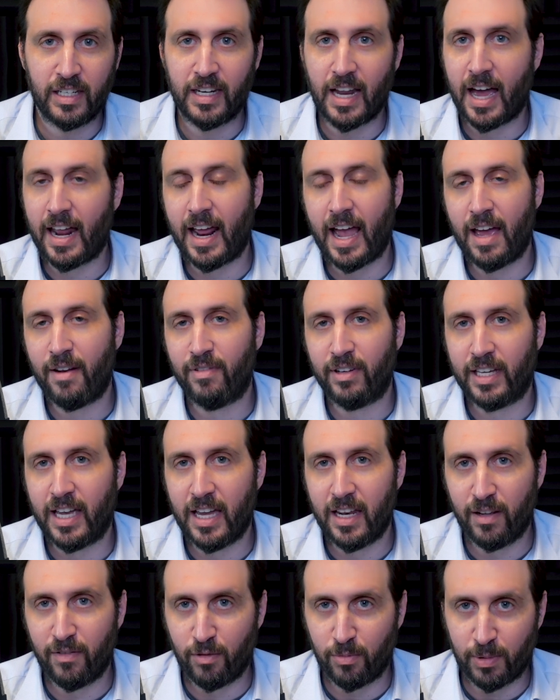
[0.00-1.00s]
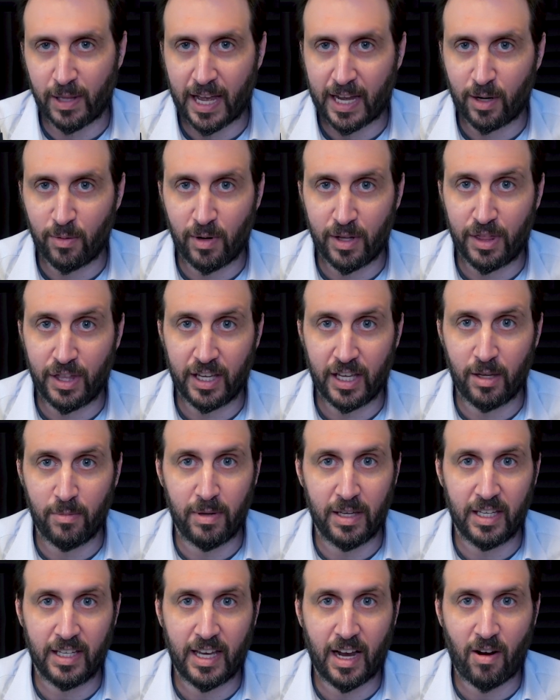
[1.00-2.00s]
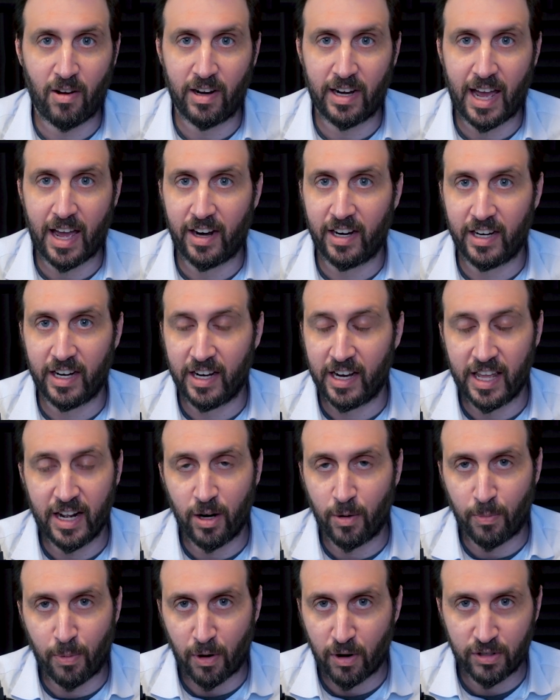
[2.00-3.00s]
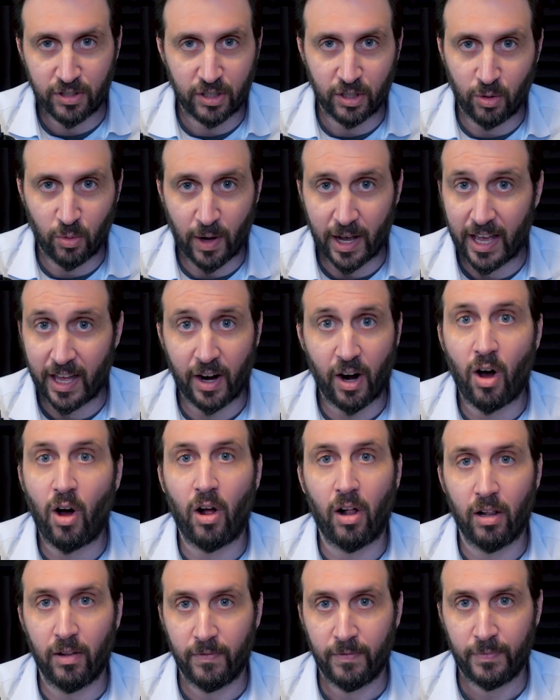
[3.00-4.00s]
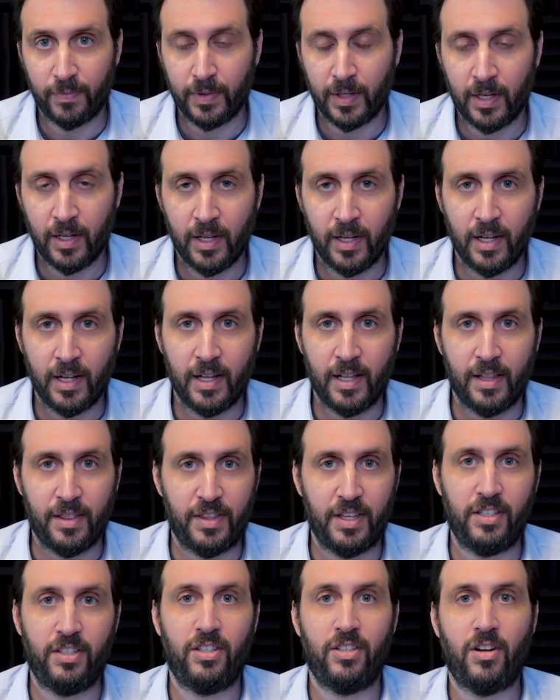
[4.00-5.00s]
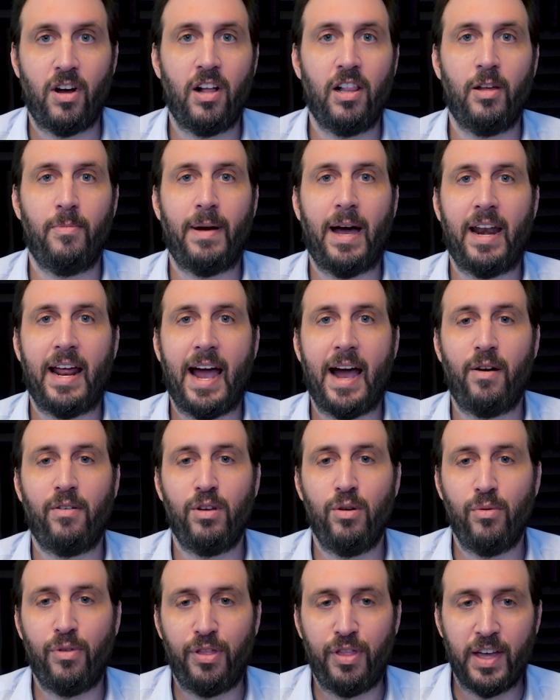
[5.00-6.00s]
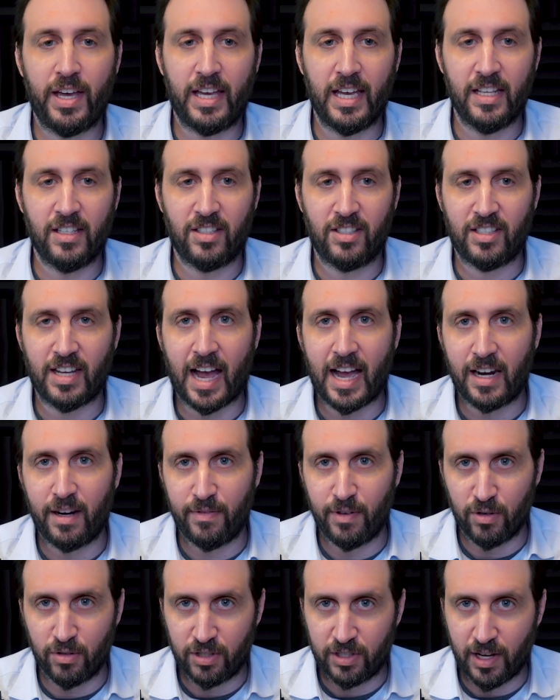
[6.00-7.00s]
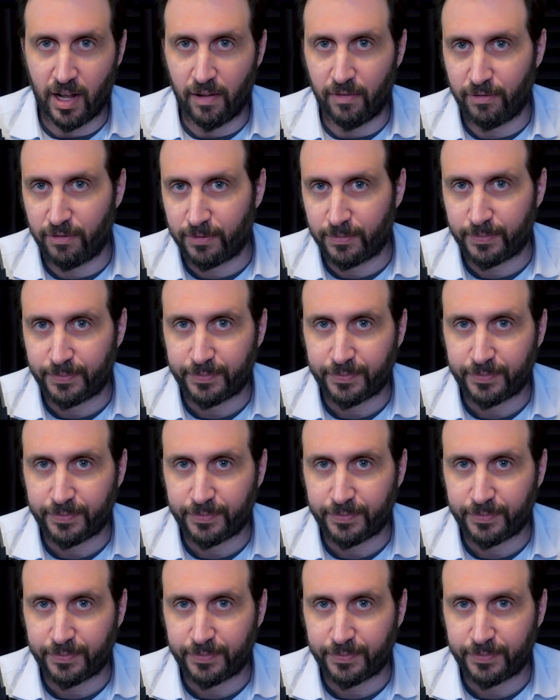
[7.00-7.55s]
not advocating for black and white thinking being carried out in an interpersonal way at all. This is all about how you think inside of yourself.